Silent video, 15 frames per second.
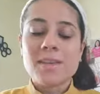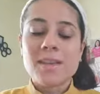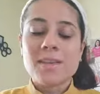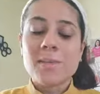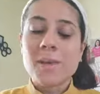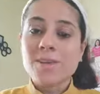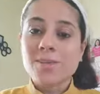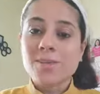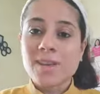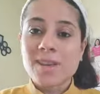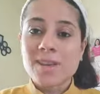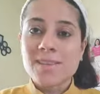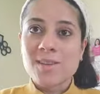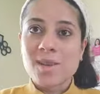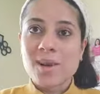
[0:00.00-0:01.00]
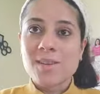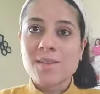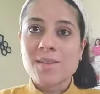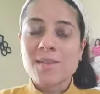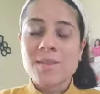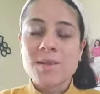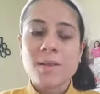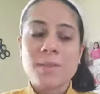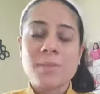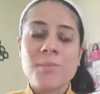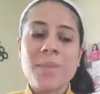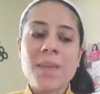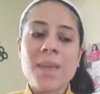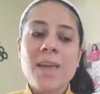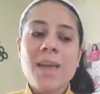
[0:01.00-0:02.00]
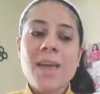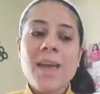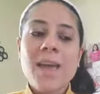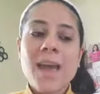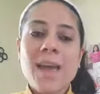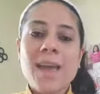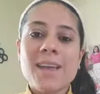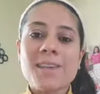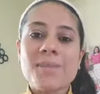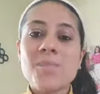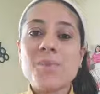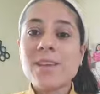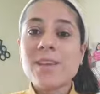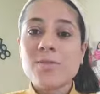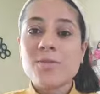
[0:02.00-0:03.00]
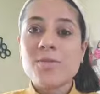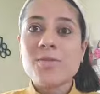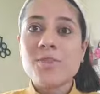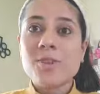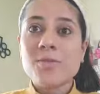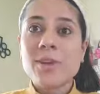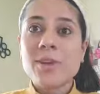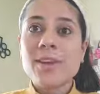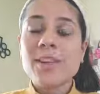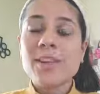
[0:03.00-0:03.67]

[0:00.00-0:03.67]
I specialize in autism and preschool children.